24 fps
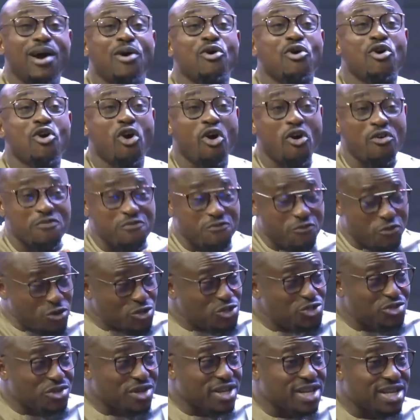Now,
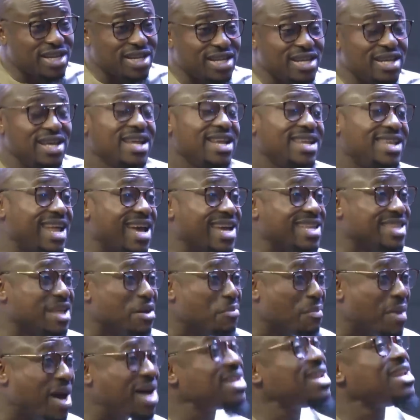unfortunately, like
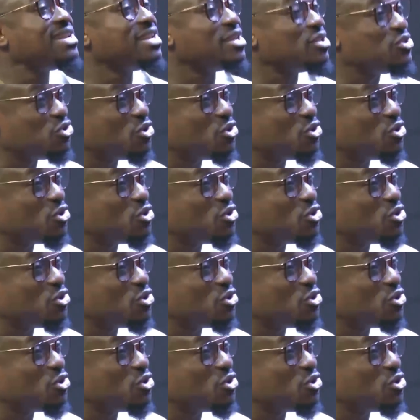the man at the